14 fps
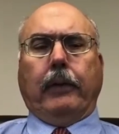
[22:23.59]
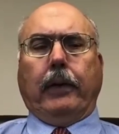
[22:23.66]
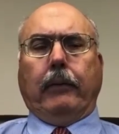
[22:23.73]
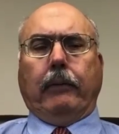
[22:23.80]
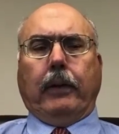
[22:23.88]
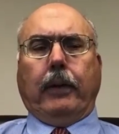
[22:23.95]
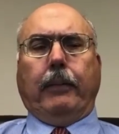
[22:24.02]

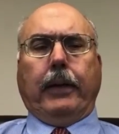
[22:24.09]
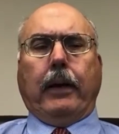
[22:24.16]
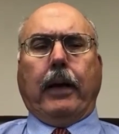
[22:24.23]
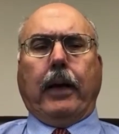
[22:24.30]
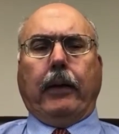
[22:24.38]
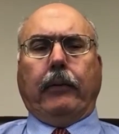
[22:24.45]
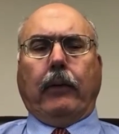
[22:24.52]
these limited
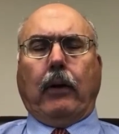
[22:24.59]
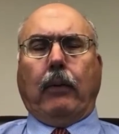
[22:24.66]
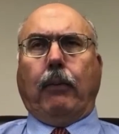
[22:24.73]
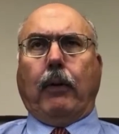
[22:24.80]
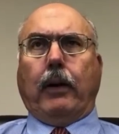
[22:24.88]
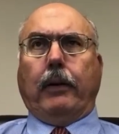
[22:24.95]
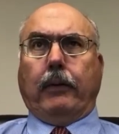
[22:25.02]
I S R,
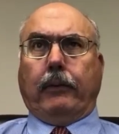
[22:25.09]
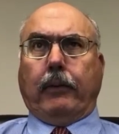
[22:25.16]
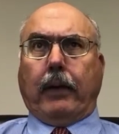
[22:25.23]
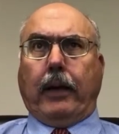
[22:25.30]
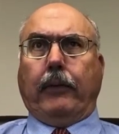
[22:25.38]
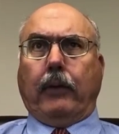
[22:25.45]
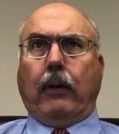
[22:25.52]
pro this
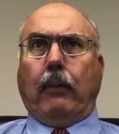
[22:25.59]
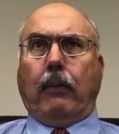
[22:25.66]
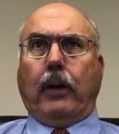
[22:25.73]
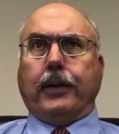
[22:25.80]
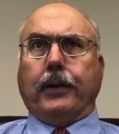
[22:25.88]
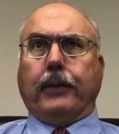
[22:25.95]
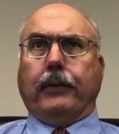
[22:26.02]
I S R
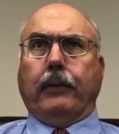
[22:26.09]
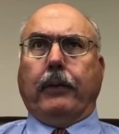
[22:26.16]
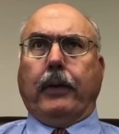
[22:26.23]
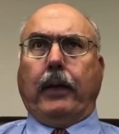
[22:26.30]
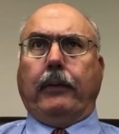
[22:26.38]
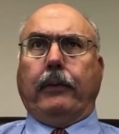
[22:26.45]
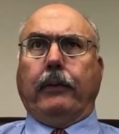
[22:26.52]
projects in
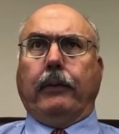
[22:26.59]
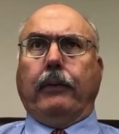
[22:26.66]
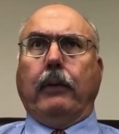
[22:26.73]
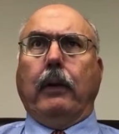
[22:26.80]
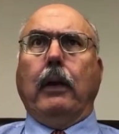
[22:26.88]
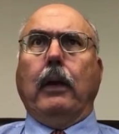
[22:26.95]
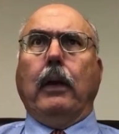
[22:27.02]
Texas,